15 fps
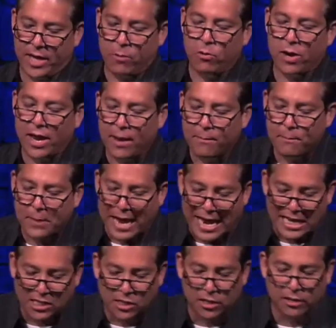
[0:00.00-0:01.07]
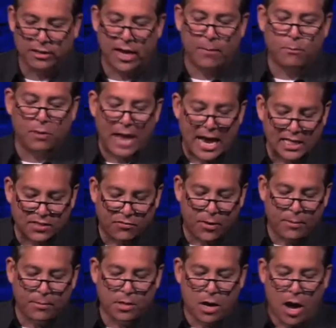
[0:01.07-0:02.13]
They were impatient. They
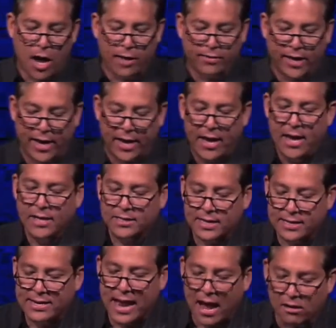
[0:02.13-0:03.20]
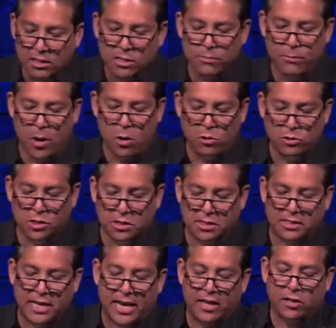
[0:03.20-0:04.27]
blasphemed God. They denounced Moses.
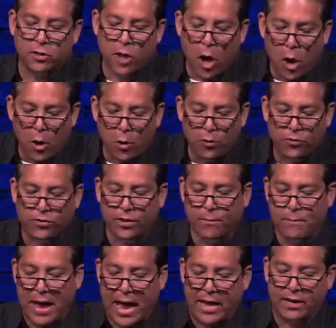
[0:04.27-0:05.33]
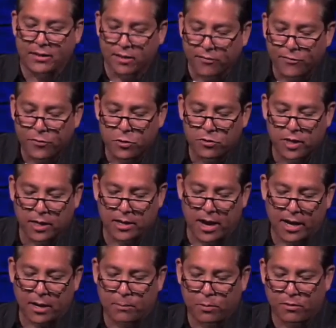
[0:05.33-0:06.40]
They loathed the manna, the food that
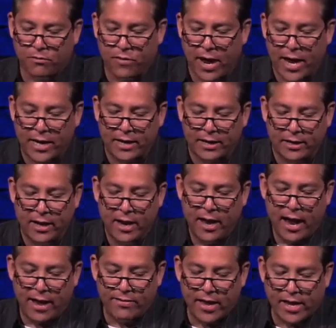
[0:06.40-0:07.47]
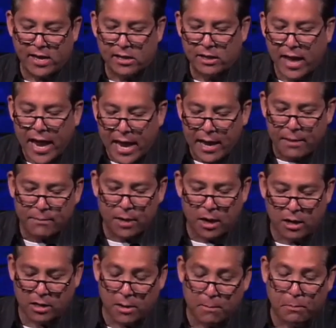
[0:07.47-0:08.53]
God had provided, and they claimed,
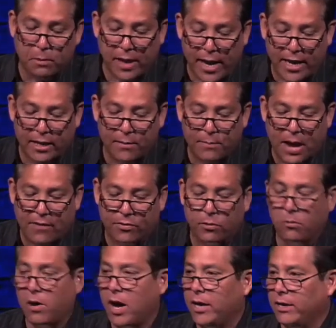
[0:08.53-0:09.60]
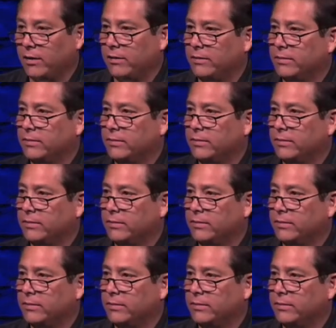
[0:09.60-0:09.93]
uh, complained about the water.